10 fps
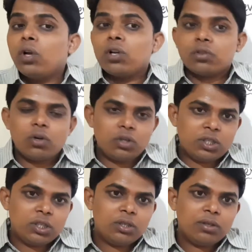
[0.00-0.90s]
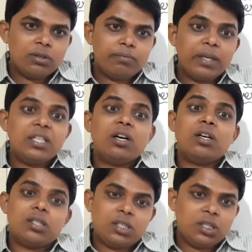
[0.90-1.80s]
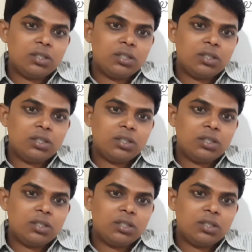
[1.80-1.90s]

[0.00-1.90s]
or not by heart.